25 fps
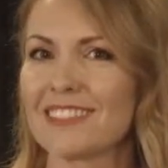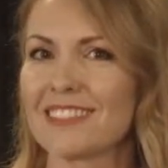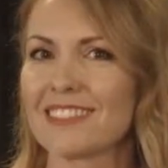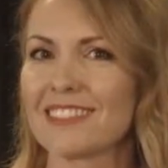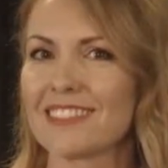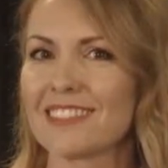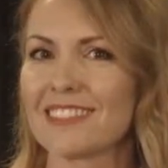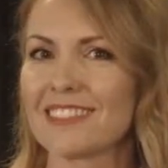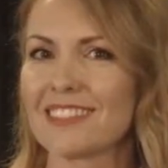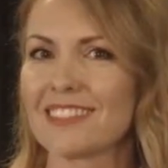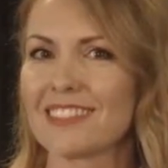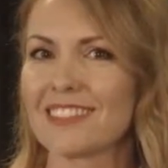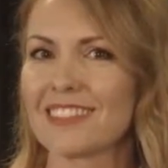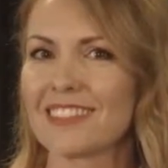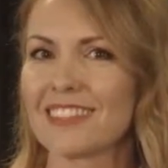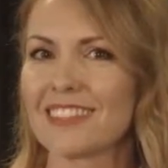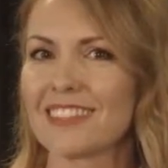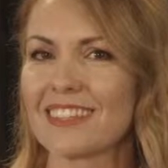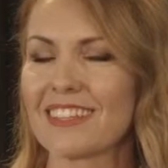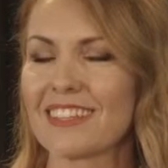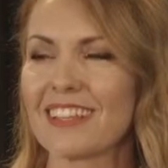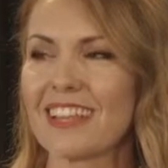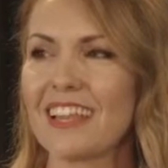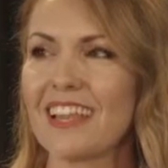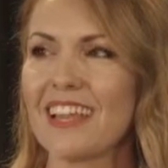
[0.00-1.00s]

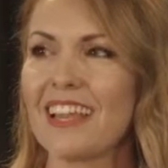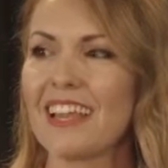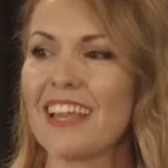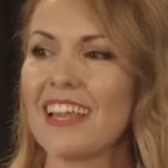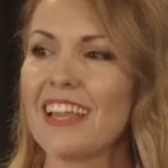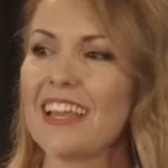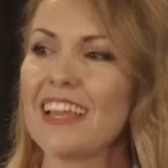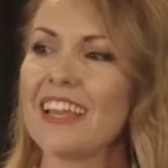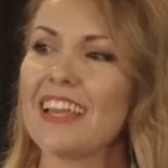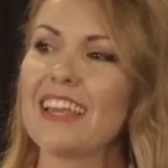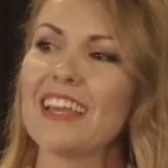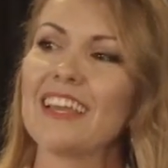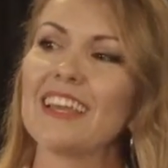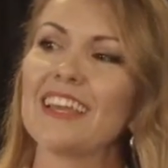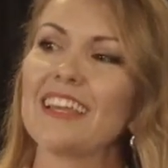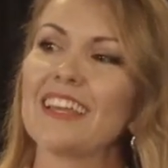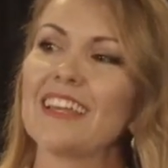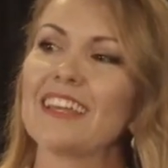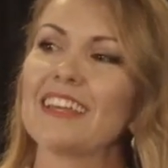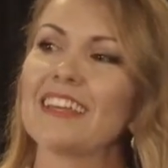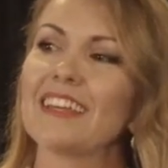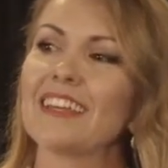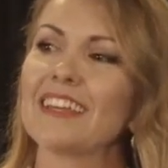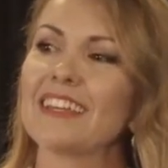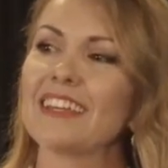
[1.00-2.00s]

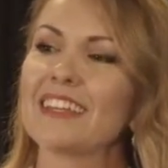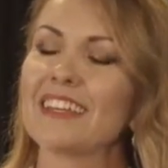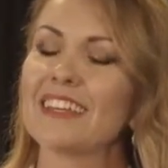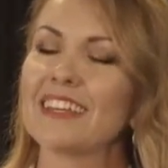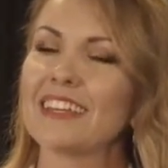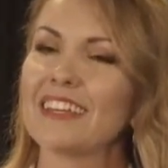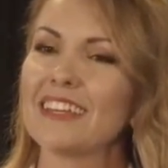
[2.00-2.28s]
(silence)